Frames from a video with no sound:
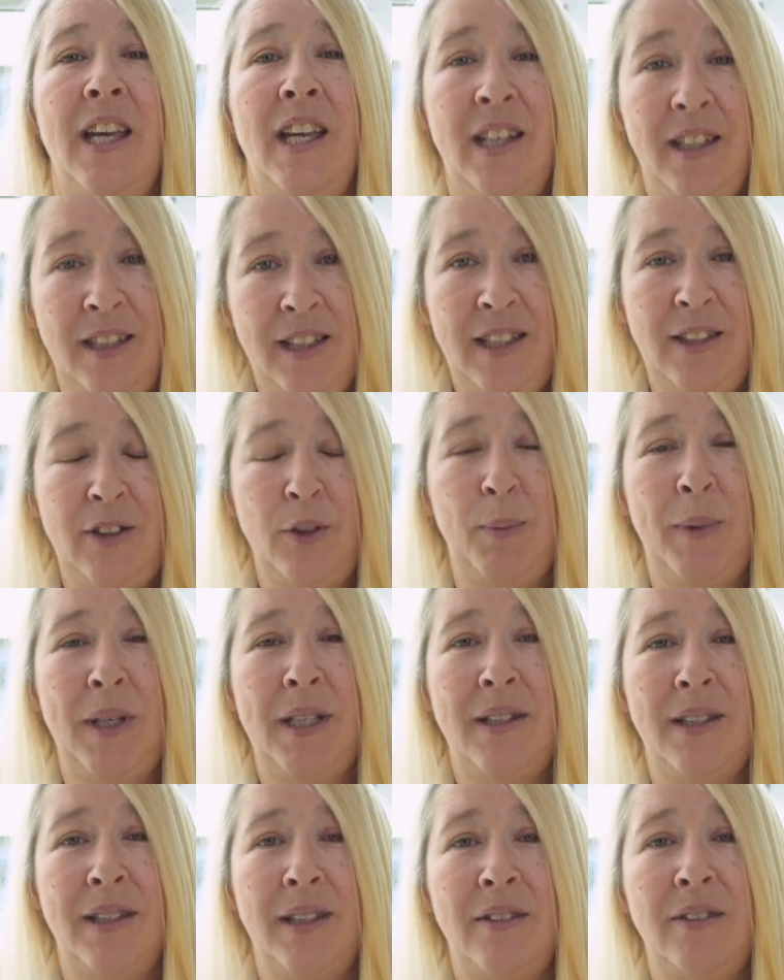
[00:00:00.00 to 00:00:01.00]
In these
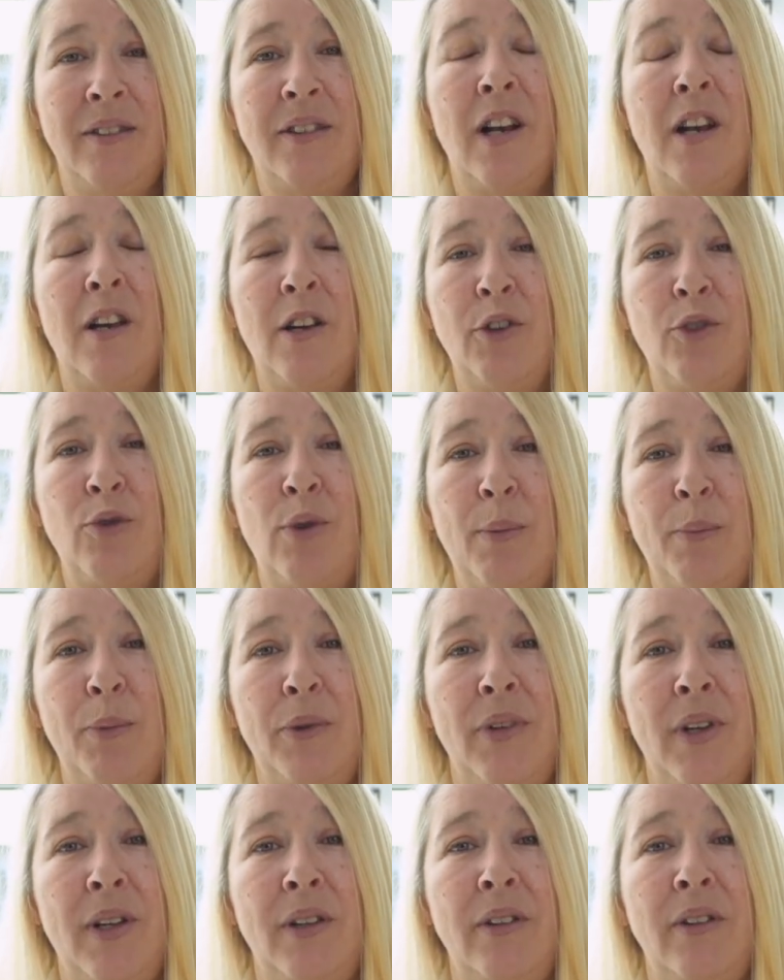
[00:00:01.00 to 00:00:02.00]
meetings, class
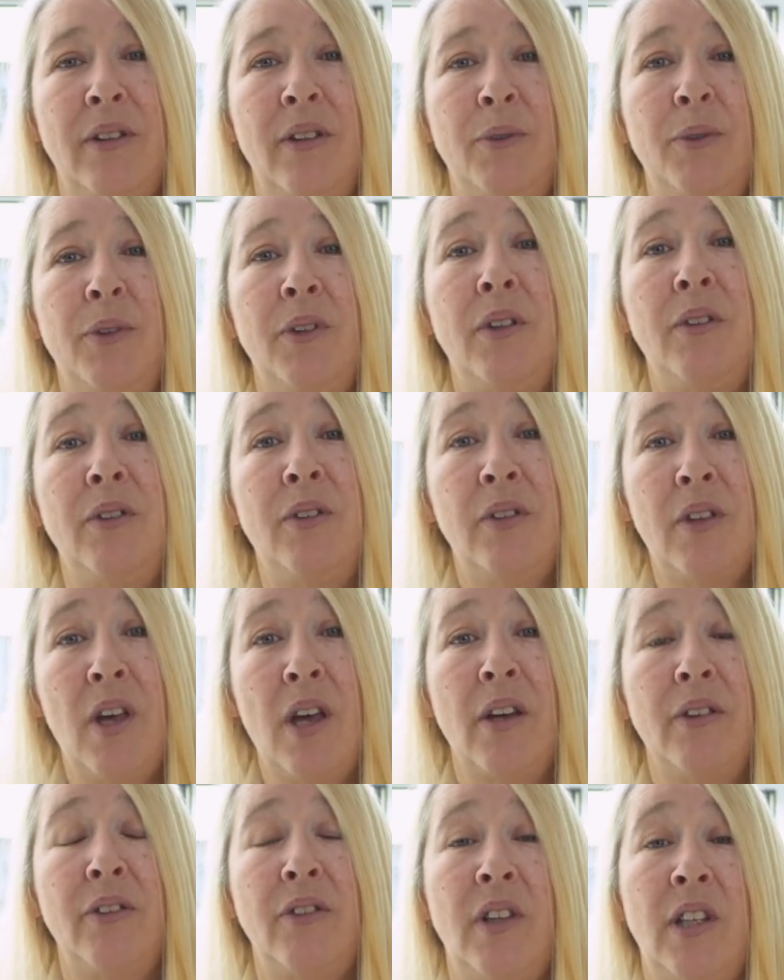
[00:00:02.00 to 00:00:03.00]
representatives
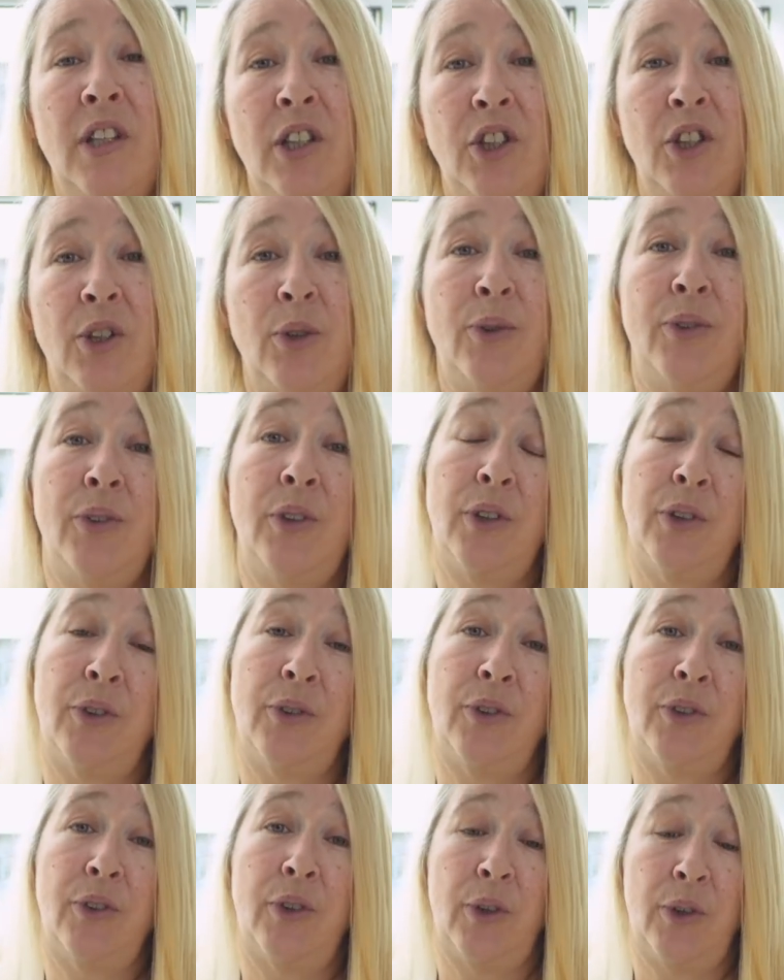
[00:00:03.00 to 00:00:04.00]
discuss issues and
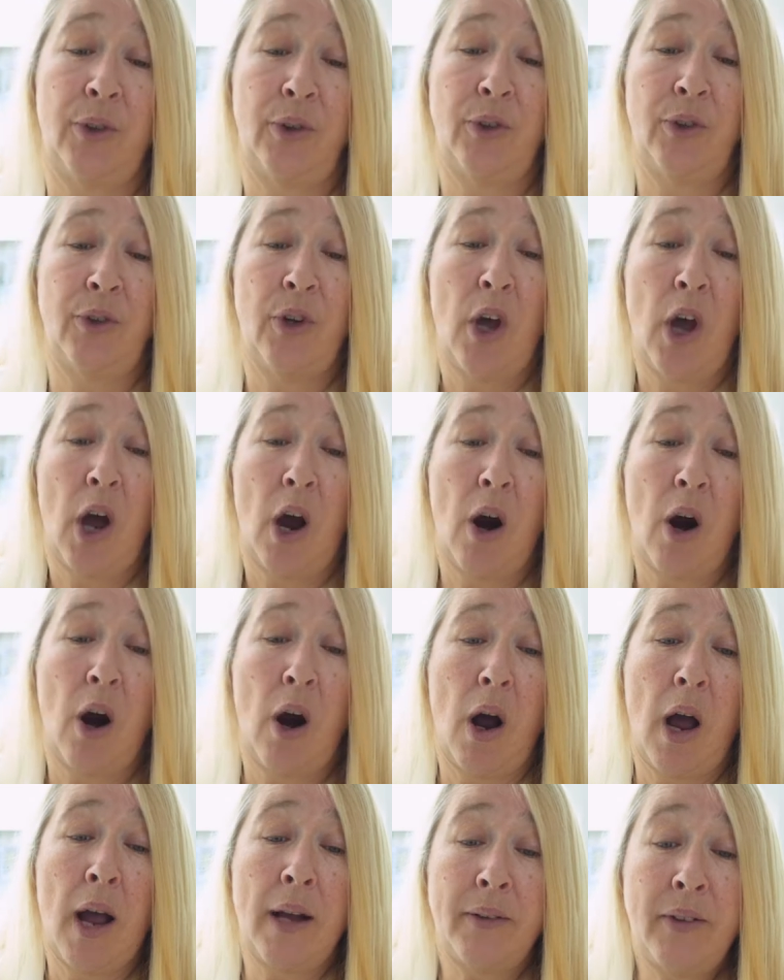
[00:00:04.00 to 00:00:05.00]
concerns
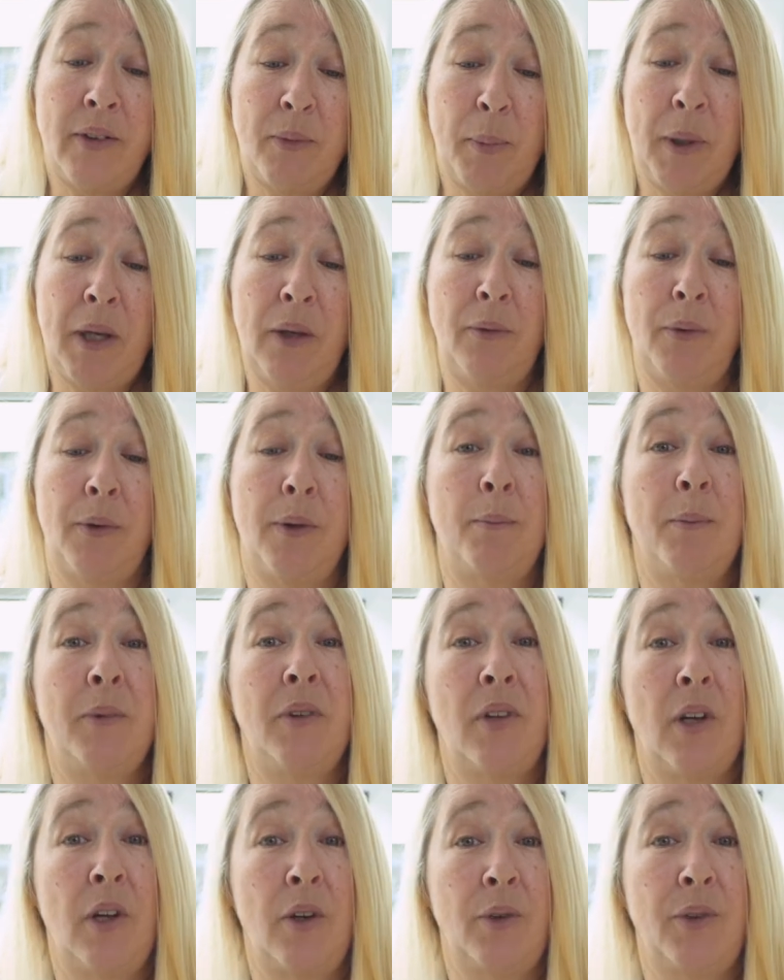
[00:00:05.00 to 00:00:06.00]
and speak for
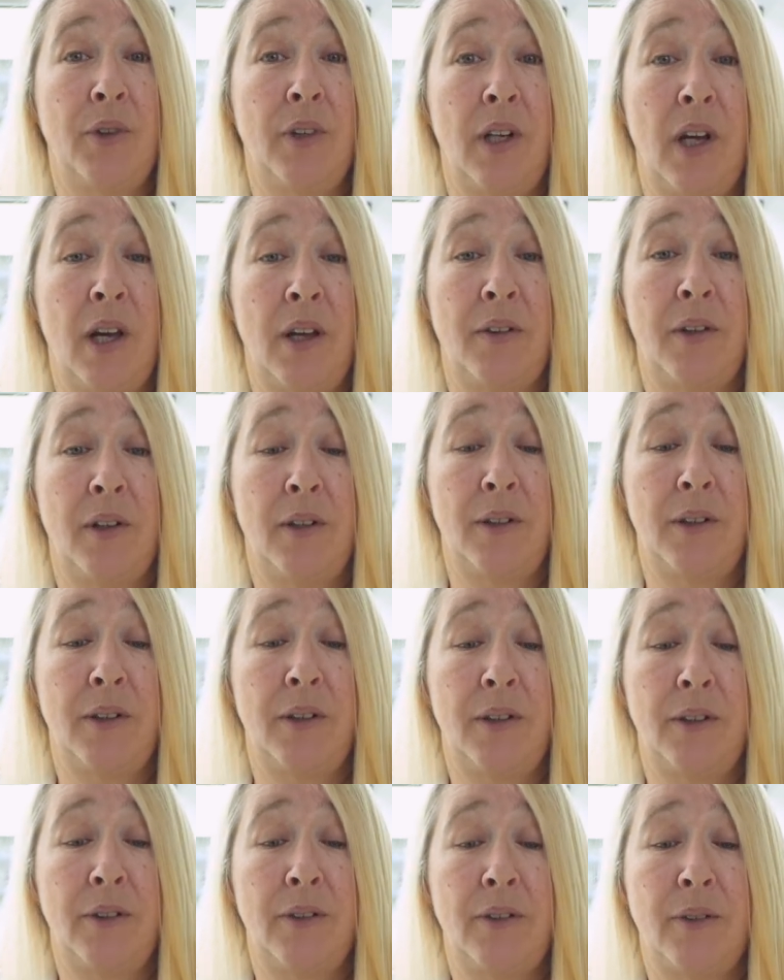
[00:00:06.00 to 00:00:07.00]
themselves and other
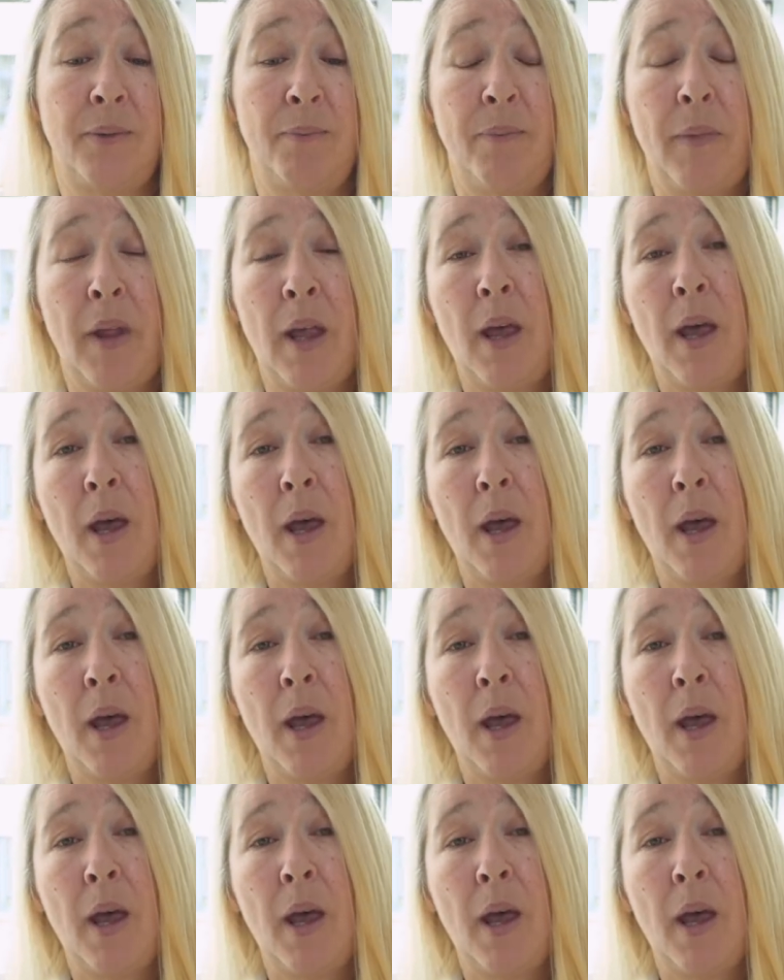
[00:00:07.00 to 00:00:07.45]
learners.